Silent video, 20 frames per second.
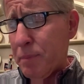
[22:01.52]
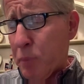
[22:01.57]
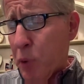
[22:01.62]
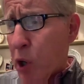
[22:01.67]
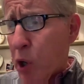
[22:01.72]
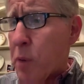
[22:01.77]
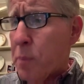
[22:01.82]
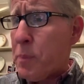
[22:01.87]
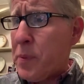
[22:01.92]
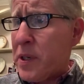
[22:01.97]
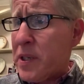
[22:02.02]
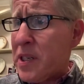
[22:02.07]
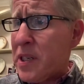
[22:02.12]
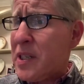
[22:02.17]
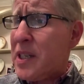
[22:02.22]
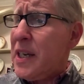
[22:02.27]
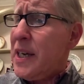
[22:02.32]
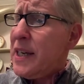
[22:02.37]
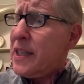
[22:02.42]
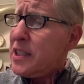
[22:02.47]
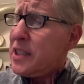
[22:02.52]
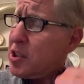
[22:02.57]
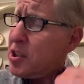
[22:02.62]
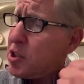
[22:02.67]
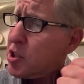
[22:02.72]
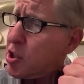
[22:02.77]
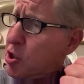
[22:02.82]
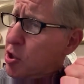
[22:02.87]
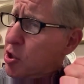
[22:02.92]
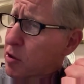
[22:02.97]
purposed
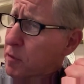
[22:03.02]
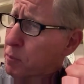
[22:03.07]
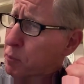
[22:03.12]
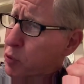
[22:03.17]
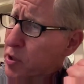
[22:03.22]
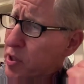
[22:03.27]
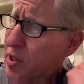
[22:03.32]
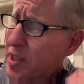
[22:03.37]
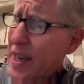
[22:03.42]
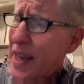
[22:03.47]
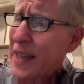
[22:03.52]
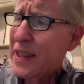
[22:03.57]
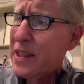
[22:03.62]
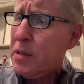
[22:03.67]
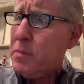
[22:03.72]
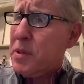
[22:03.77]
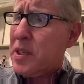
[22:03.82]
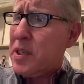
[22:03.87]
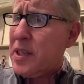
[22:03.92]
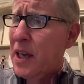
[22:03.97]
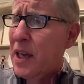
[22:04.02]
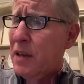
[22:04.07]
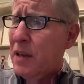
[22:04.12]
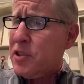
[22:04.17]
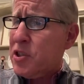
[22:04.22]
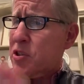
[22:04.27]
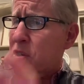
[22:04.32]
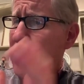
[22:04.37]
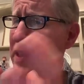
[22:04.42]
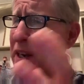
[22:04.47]
to sort of present
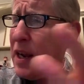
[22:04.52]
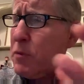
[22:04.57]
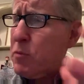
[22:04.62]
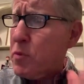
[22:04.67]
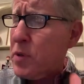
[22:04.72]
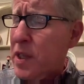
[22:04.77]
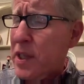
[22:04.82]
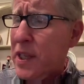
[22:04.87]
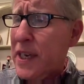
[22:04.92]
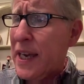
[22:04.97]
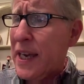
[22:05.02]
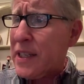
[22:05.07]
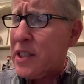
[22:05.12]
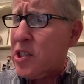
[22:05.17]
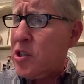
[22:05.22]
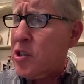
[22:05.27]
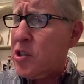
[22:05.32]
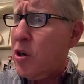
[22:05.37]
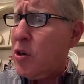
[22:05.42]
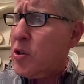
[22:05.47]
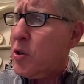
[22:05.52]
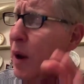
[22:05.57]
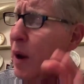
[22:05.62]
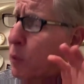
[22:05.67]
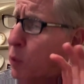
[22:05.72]
themselves so that I really get to know you.